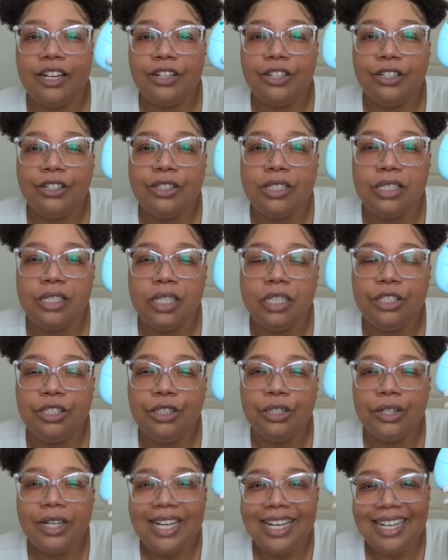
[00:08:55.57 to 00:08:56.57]
cruise
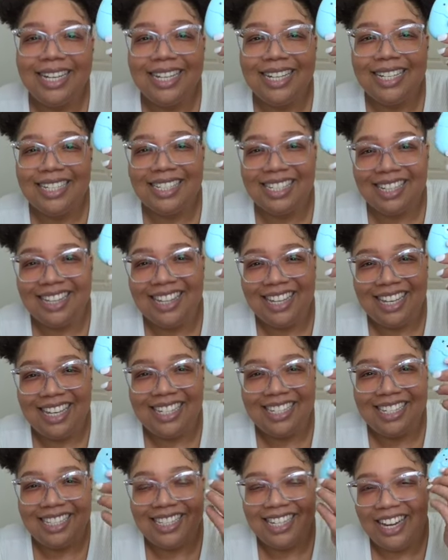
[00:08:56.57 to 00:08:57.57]
essential is
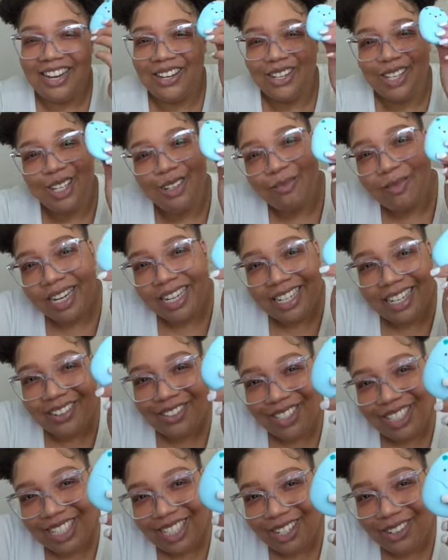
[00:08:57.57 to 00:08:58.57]
this. Now you might not
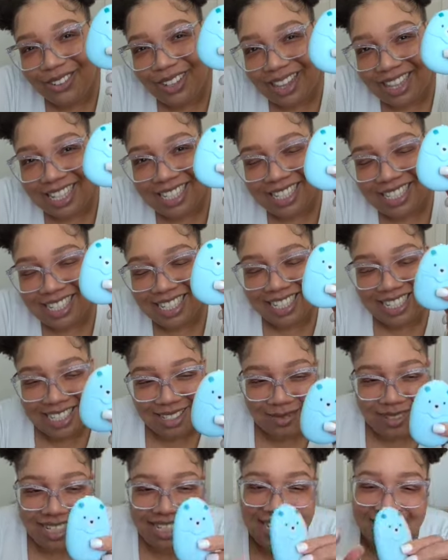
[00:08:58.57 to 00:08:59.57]
really know what this is,
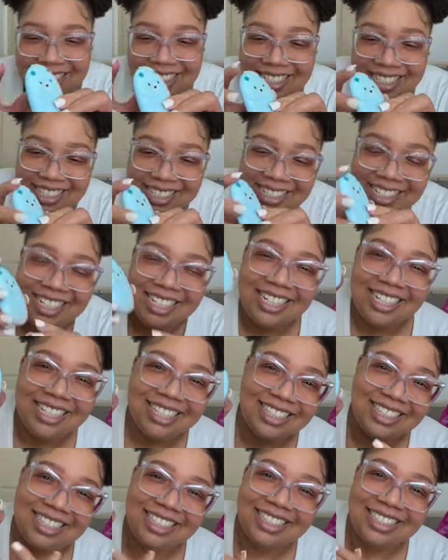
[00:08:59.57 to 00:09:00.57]
because
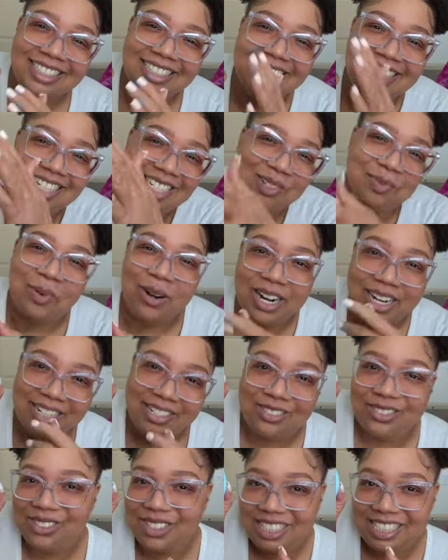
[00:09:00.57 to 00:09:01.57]
this part
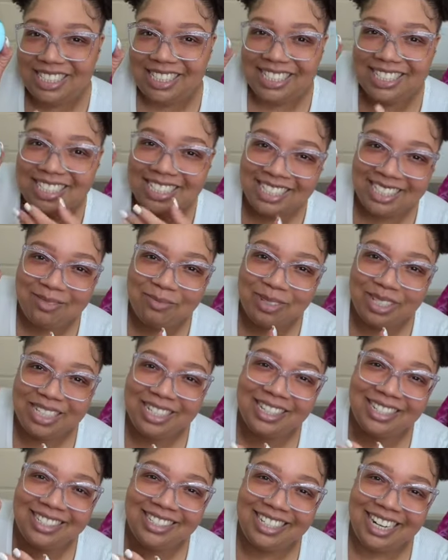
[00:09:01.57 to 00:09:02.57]
is really just
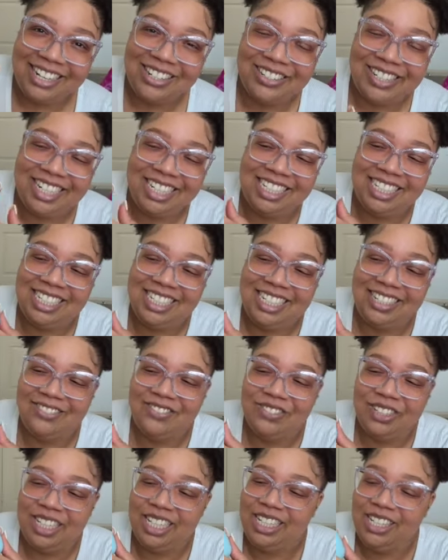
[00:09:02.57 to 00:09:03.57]
simply decoration and
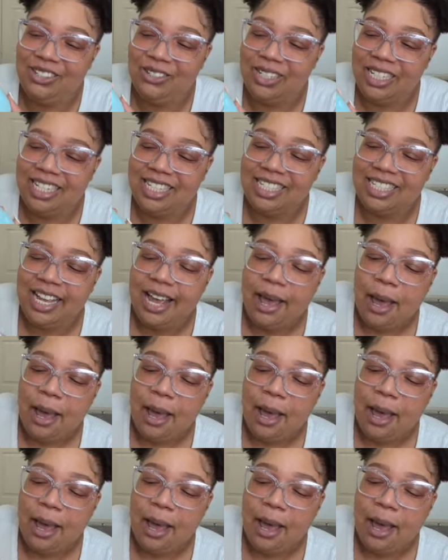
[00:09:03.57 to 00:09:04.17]
for cuteness,